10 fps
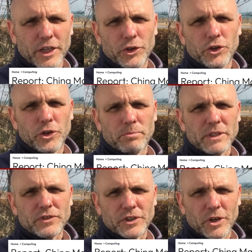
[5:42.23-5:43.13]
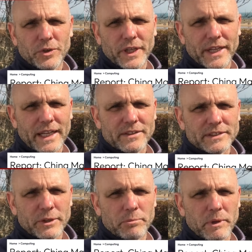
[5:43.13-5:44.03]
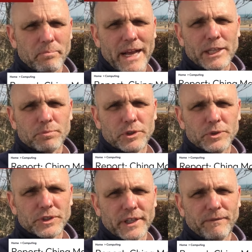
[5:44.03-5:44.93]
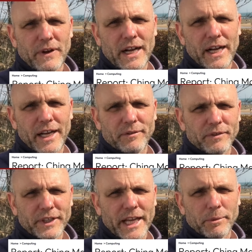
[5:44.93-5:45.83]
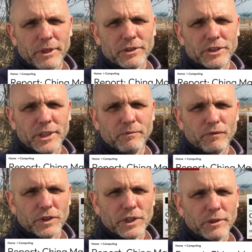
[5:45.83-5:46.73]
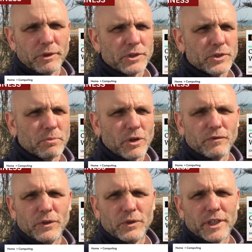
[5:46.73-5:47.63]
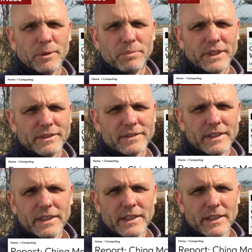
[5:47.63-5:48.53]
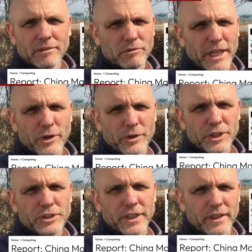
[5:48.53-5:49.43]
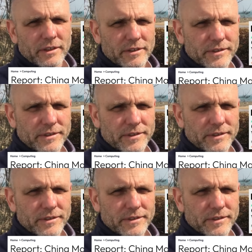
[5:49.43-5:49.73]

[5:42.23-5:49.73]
And two months ago, they announced they would be mass producing a 5 nanometer chip for delivery to smartphone companies later this year.